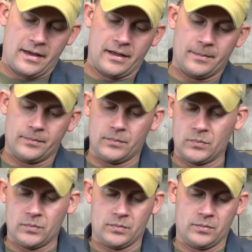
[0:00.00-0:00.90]
And I'm
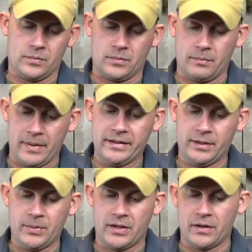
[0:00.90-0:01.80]

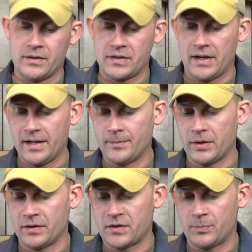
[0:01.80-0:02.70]
mainly because I
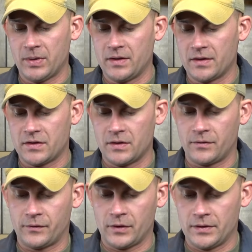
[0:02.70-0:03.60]
am going to spin this in the
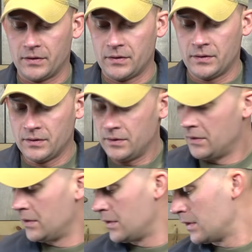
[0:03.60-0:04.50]
front.
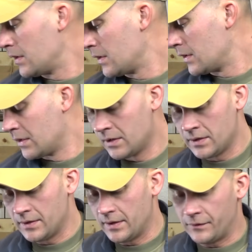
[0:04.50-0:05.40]

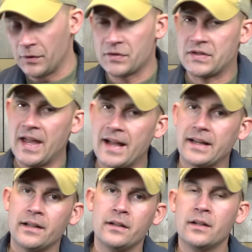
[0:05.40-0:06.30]
If you're
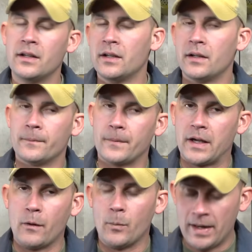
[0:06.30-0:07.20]
stacking it,
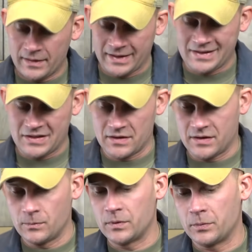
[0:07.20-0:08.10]
go about
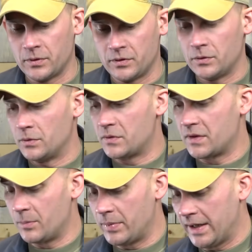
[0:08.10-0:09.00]
consistent with what you use
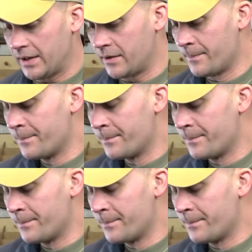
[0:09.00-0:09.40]
in the back.